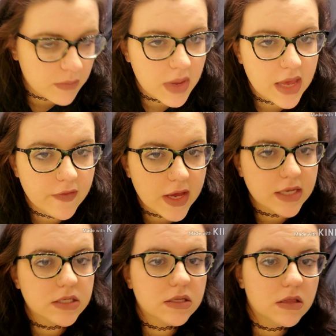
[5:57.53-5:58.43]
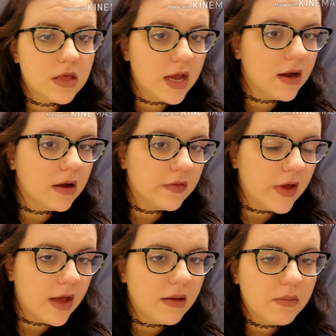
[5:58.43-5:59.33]
man that's there
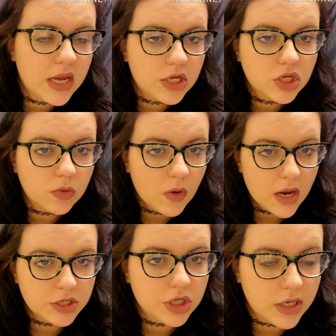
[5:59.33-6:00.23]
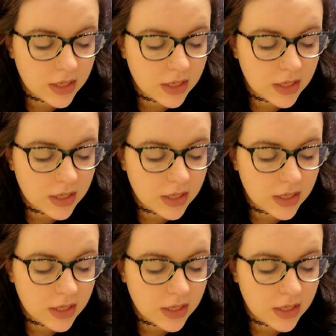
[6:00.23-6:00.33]
that makes you watch it,